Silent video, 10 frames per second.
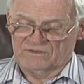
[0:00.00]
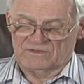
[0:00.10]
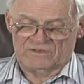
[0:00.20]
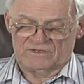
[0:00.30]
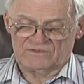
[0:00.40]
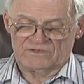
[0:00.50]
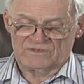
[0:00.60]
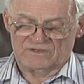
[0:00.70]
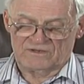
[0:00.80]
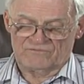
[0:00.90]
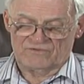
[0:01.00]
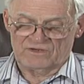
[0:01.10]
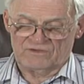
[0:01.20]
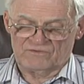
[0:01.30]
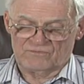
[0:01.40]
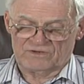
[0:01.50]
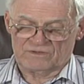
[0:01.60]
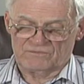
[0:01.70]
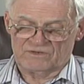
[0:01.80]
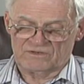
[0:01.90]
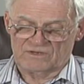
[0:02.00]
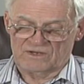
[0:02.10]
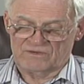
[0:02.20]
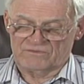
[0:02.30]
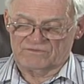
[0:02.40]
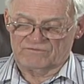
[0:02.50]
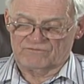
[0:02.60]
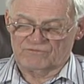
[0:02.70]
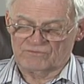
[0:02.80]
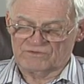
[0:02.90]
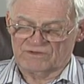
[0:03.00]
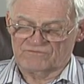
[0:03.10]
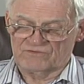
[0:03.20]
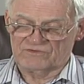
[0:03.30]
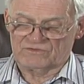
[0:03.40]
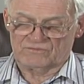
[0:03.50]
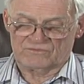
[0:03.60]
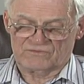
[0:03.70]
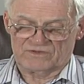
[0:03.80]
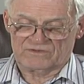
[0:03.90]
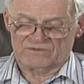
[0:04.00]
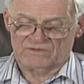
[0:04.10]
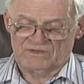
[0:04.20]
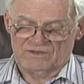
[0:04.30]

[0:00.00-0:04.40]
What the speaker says: In 1895, he recommended the hiring of a full-time physical director.